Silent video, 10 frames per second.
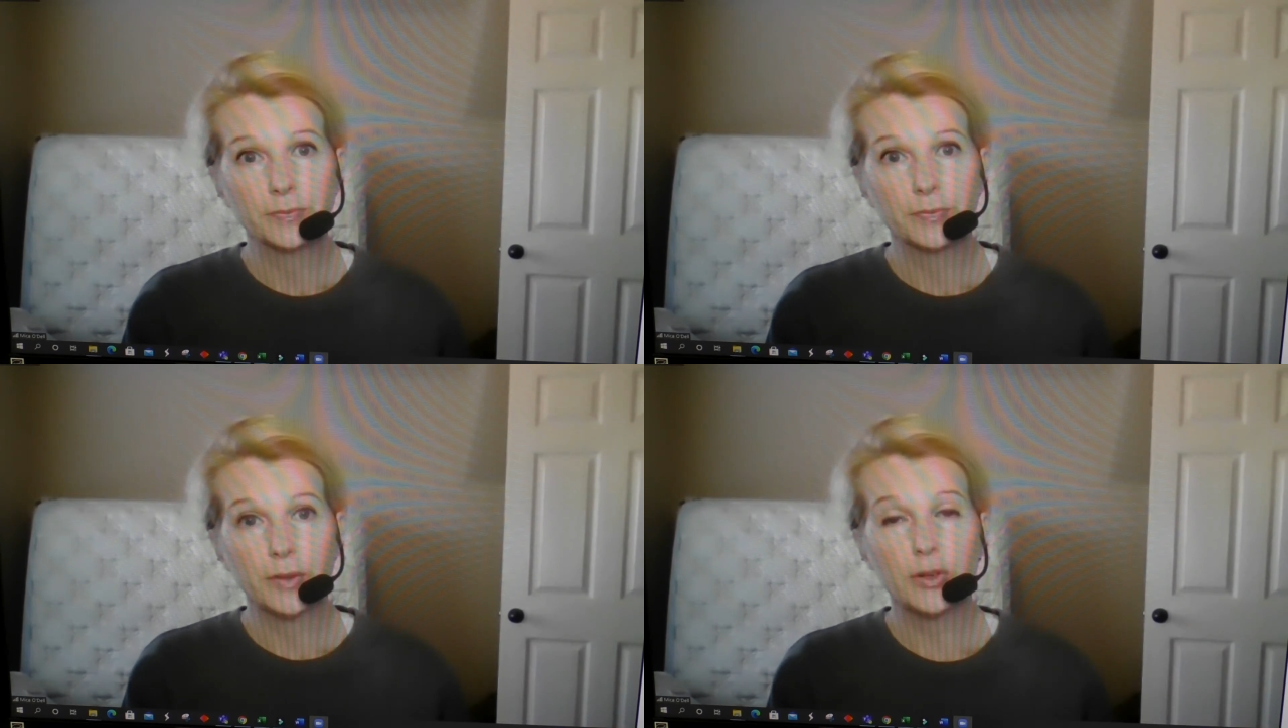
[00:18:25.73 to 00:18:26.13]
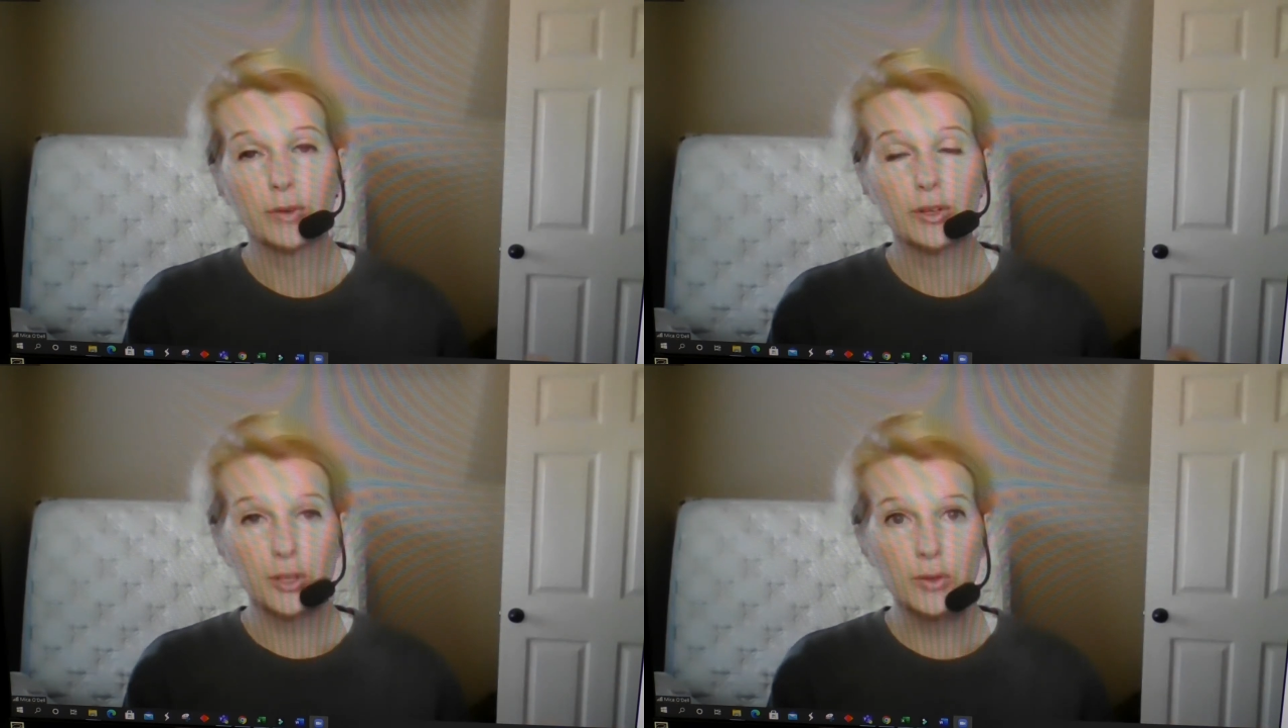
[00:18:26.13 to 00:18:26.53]
So if
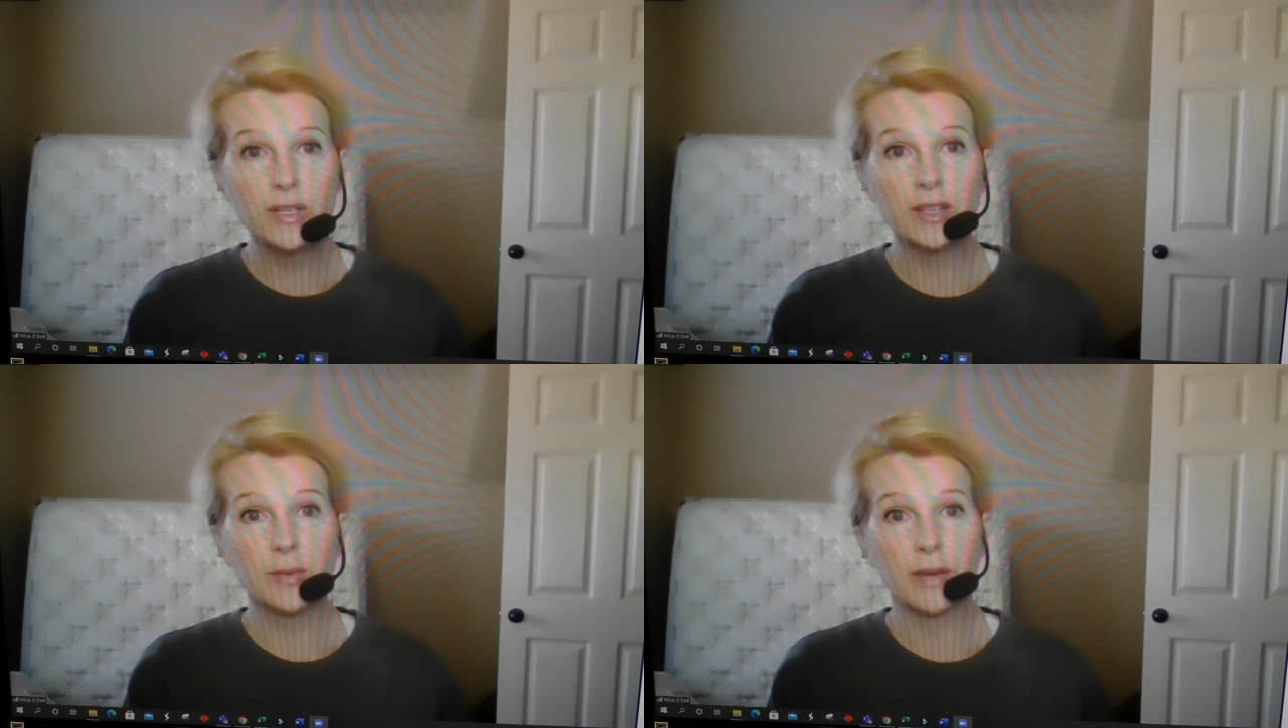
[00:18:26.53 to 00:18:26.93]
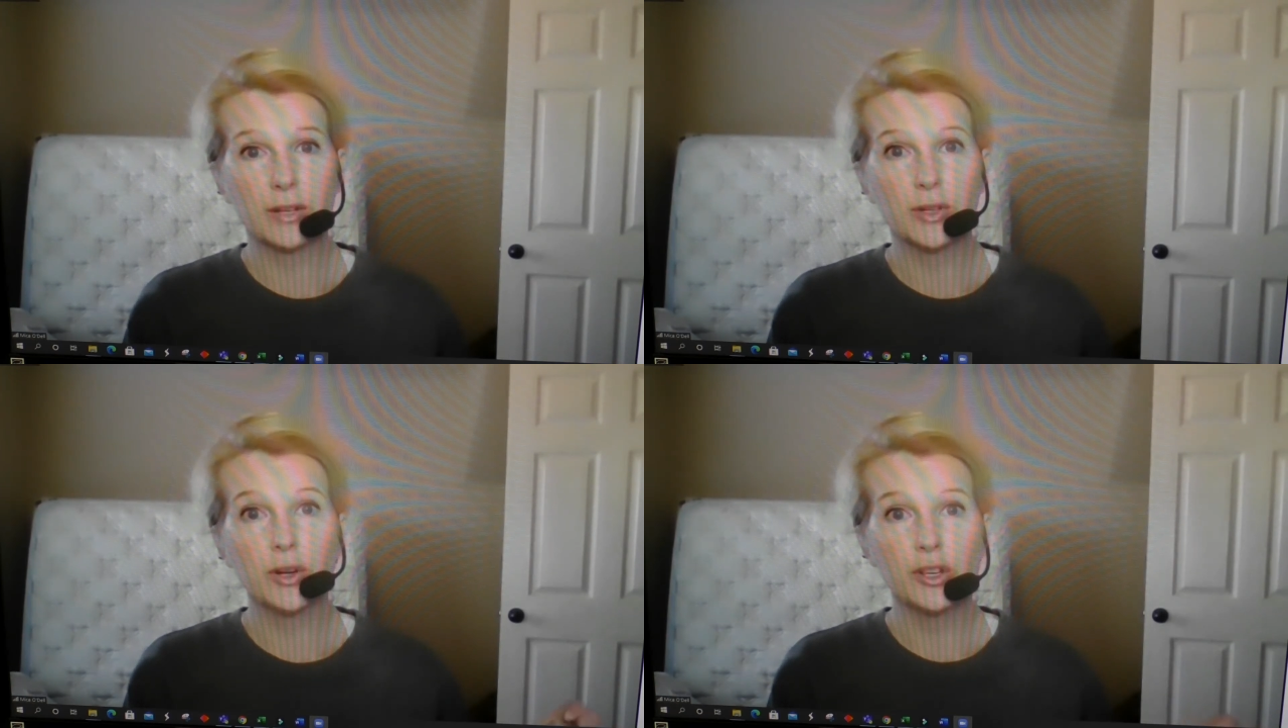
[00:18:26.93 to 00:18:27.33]
you're using the
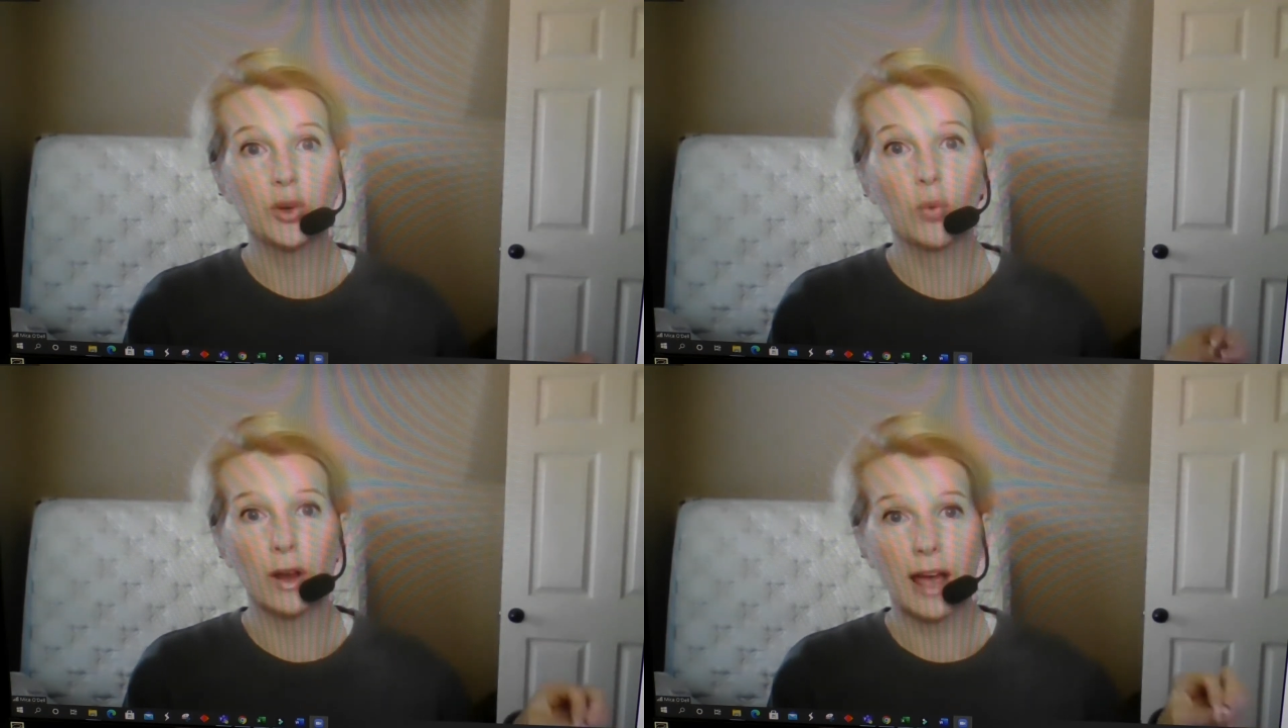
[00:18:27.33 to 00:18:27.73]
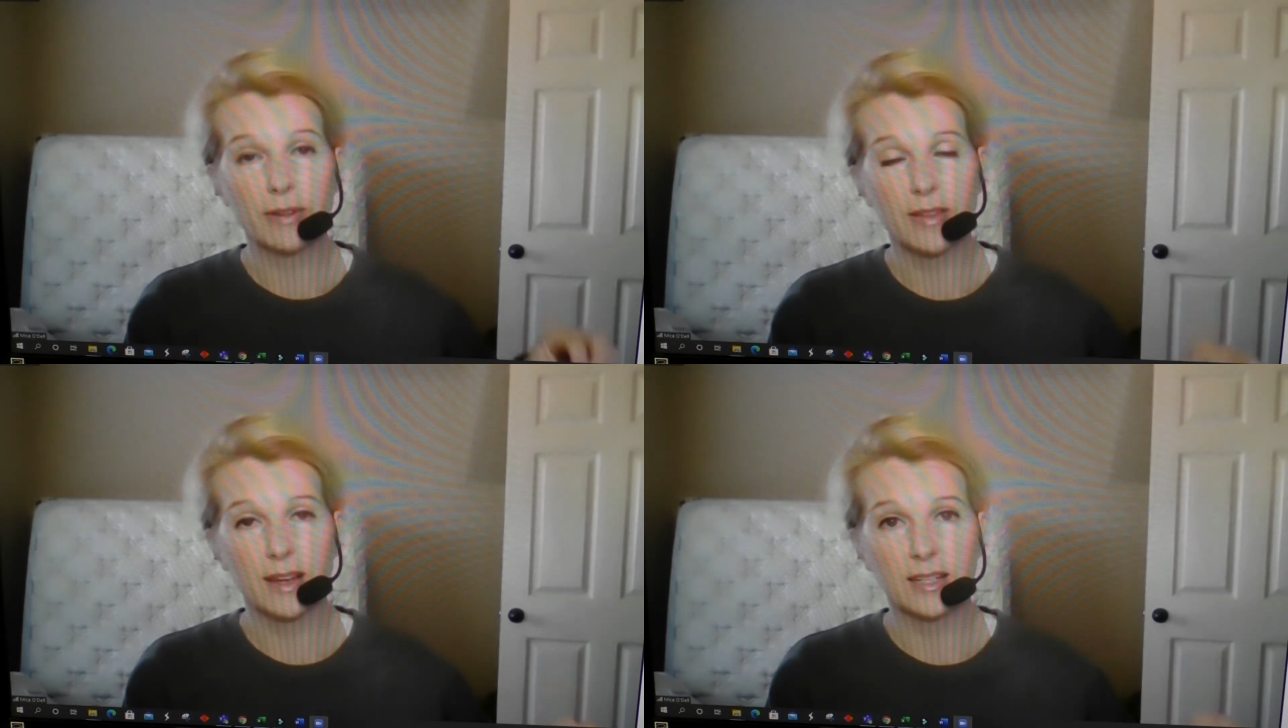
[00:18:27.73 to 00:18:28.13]
mixer, you want
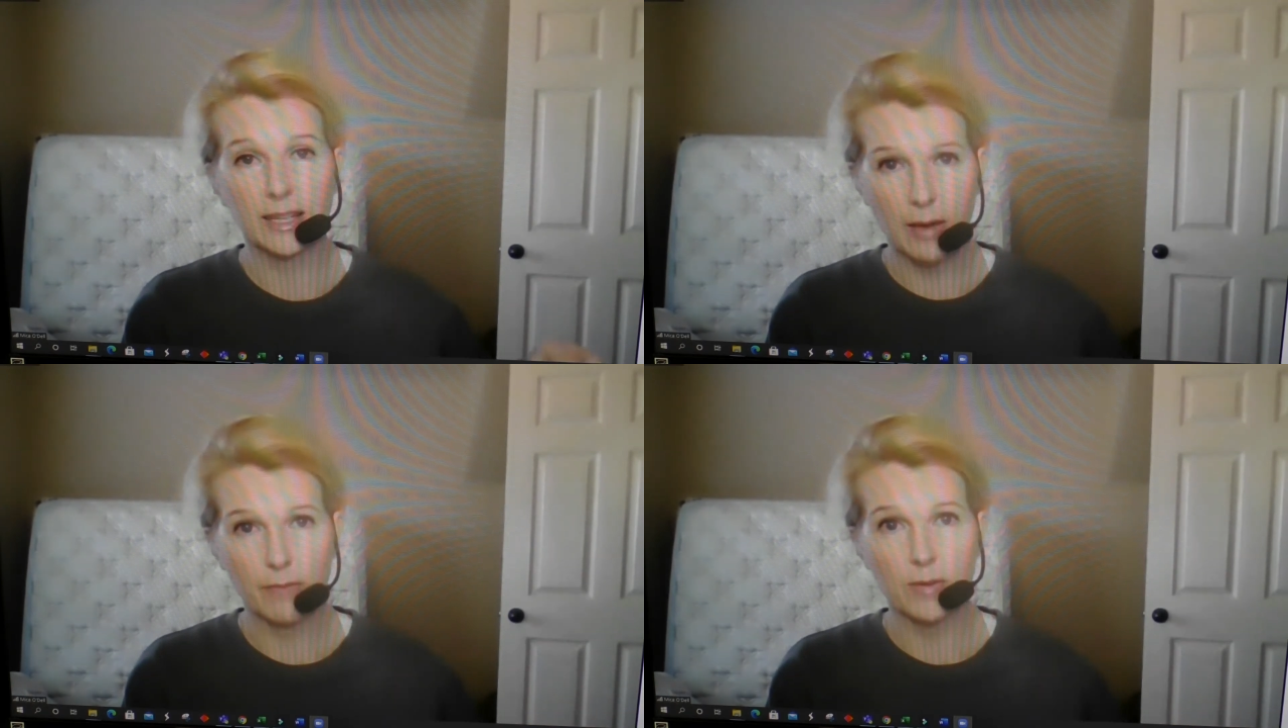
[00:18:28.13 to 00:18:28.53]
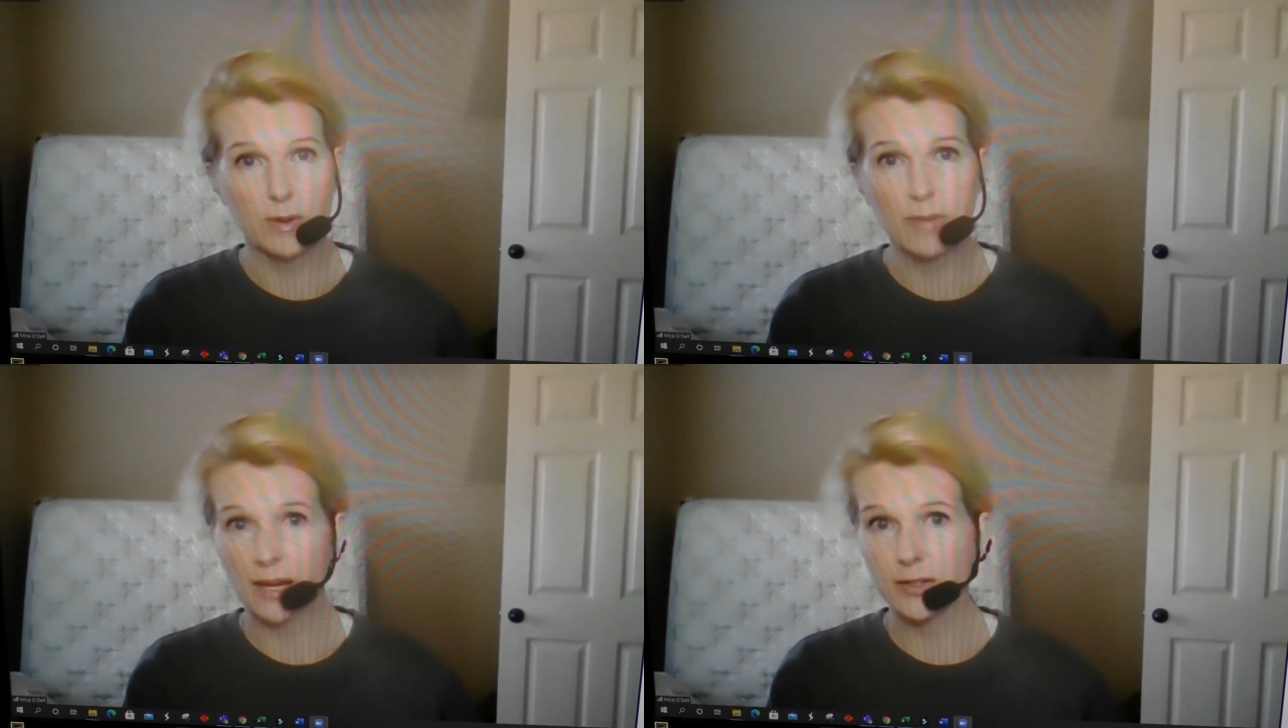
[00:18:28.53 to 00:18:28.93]
everything to come from
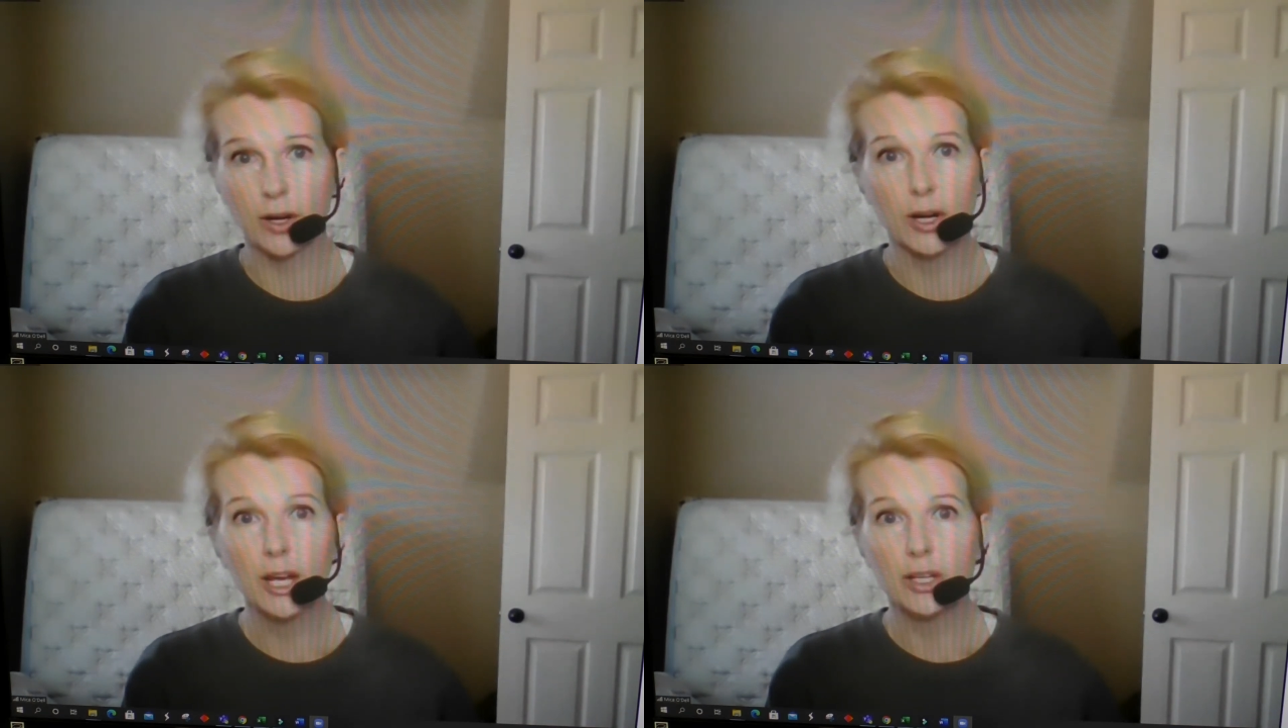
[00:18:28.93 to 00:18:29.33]
the mixer.